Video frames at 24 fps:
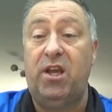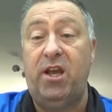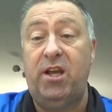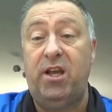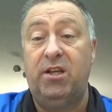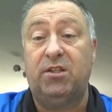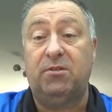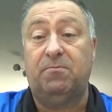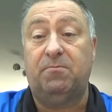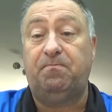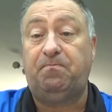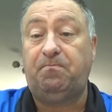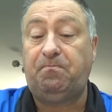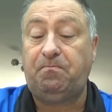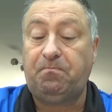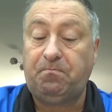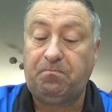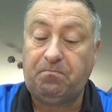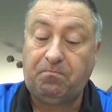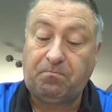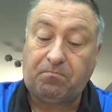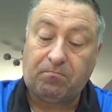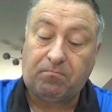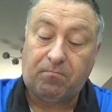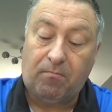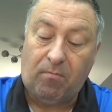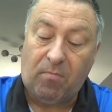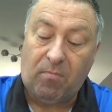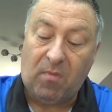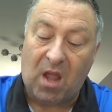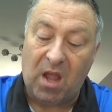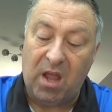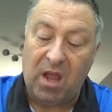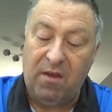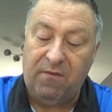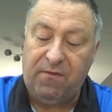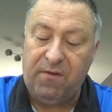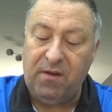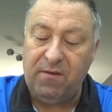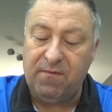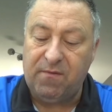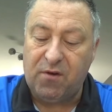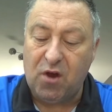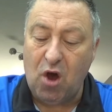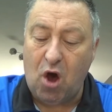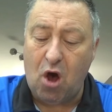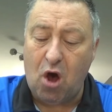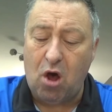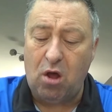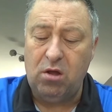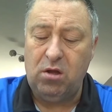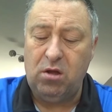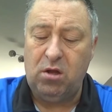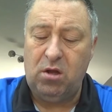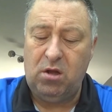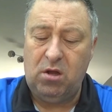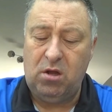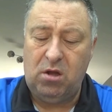is, if you've got